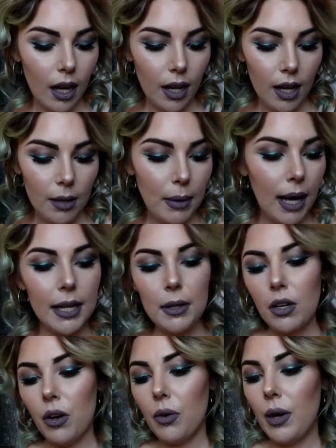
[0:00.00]

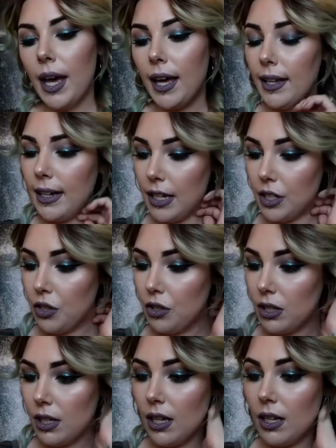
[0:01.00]
I go ahead and
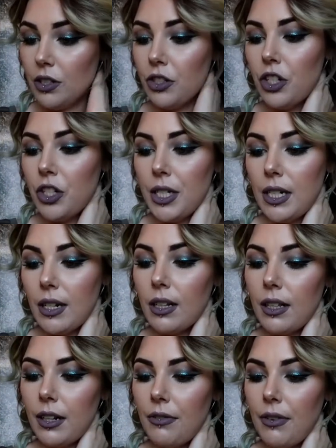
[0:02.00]
use the Neutrogena
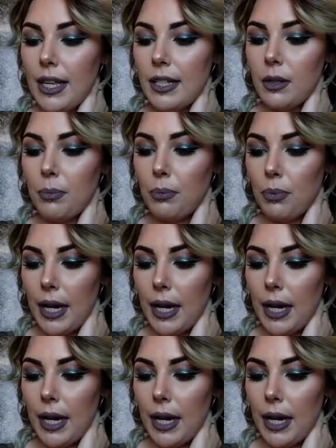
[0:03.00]
Clear Face